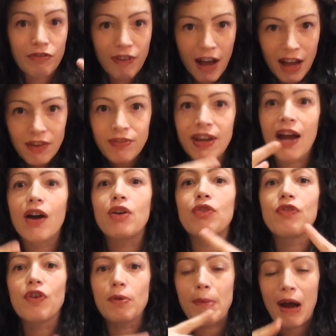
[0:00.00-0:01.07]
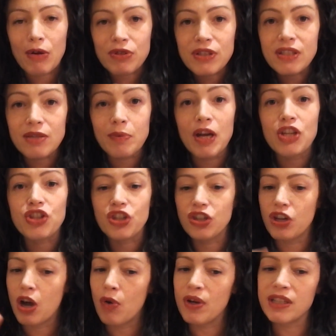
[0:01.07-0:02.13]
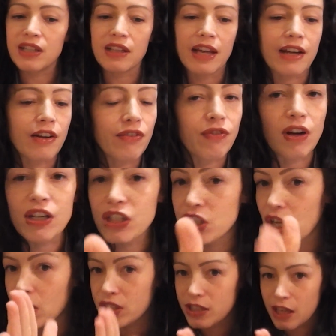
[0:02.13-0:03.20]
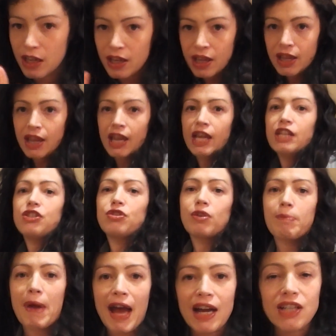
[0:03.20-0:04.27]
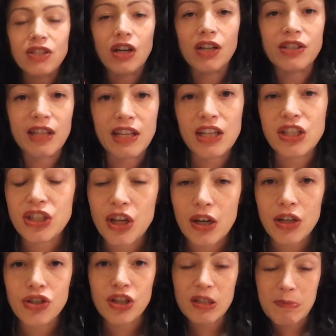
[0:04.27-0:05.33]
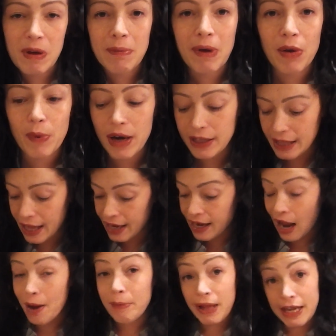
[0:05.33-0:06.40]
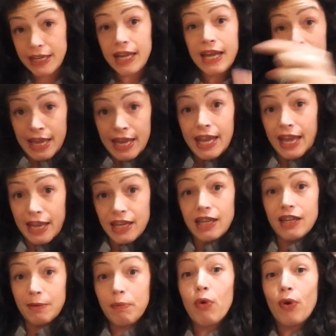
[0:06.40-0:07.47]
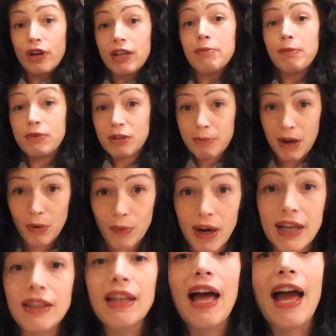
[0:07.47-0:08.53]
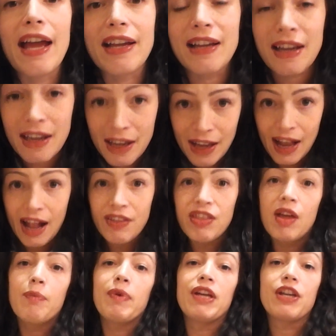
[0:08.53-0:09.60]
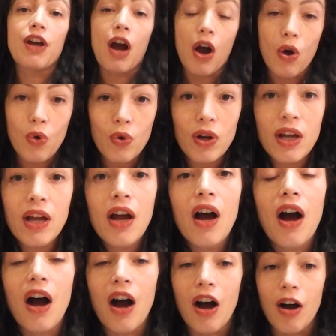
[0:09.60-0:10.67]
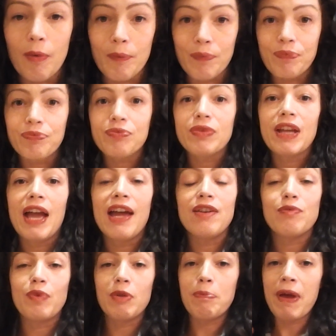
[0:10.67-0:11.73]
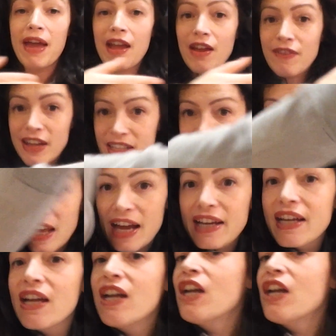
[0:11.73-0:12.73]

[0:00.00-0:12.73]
5 count, if we're about to switch and go into like a front salsa, into a back salsa, and it's going to just be on my right leg, I'm like hitting and pointing to my right leg, and then we go. And with pivots, like